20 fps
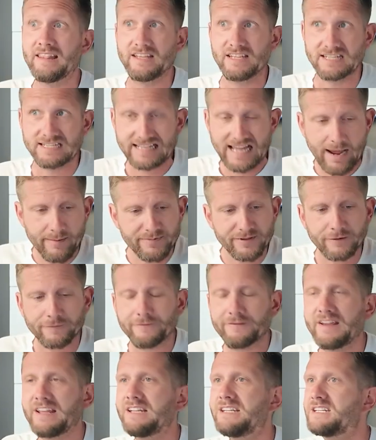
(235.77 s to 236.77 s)
They slap their
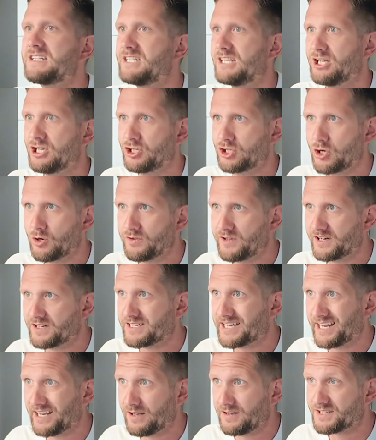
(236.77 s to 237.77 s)
fins, they show their
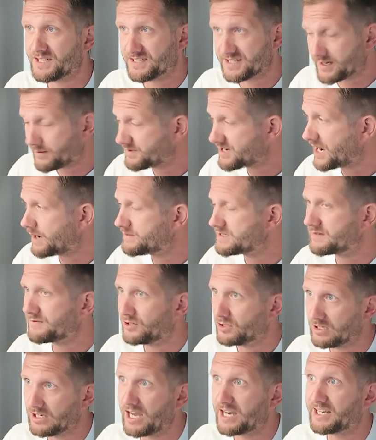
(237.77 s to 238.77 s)
tails, and sometimes if
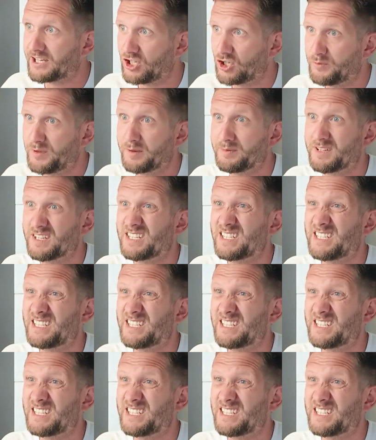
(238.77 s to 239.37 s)
you're lucky, you'll be able to